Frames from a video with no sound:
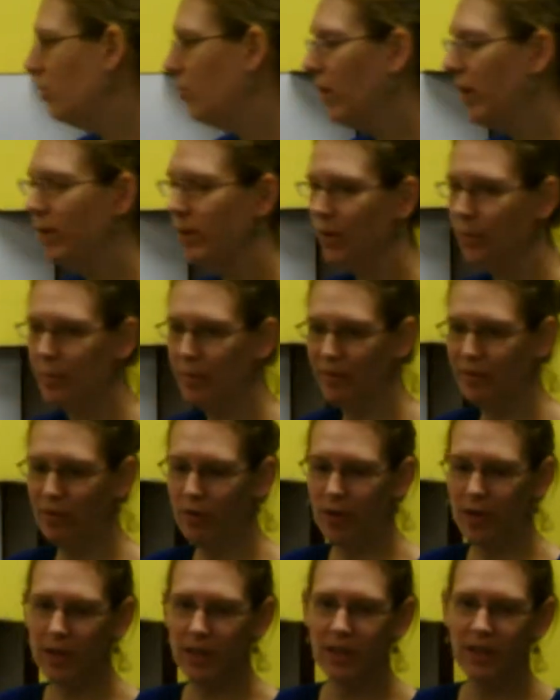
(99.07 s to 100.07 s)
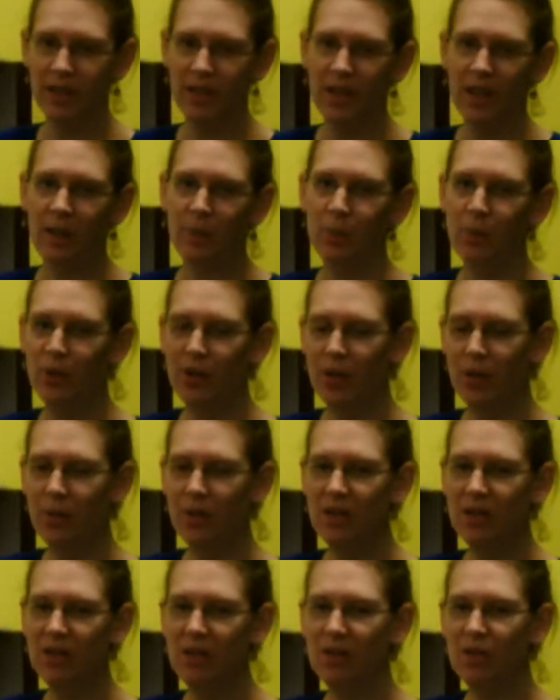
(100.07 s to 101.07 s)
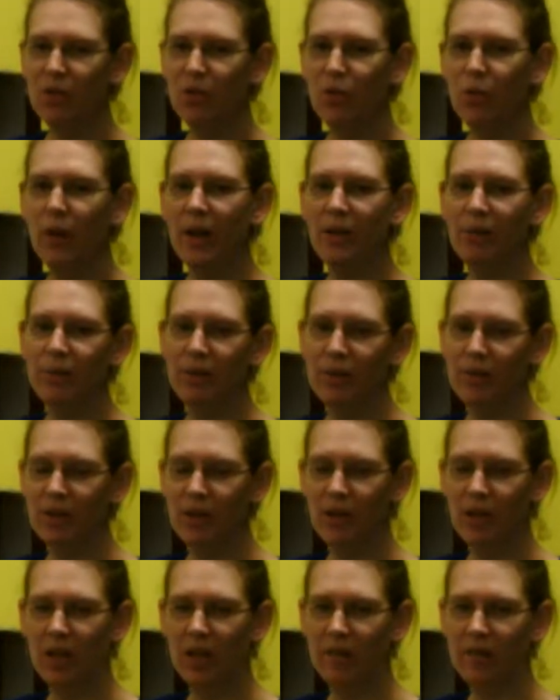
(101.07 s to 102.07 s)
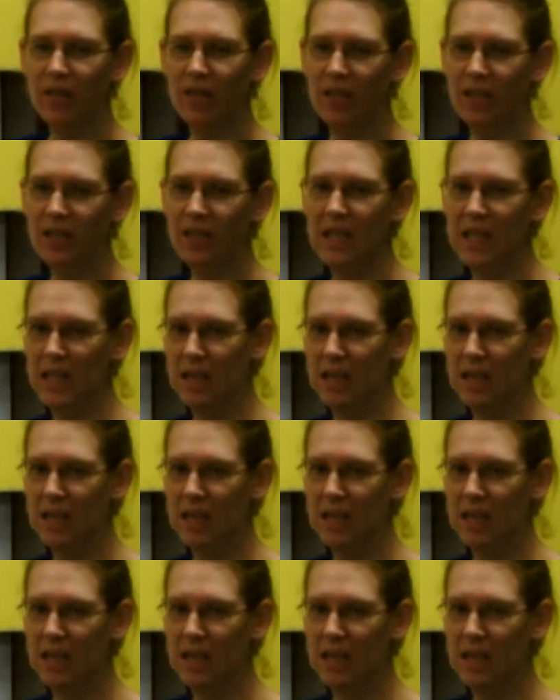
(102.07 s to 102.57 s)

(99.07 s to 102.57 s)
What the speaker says: square root before. Portia, what's the square root of 16?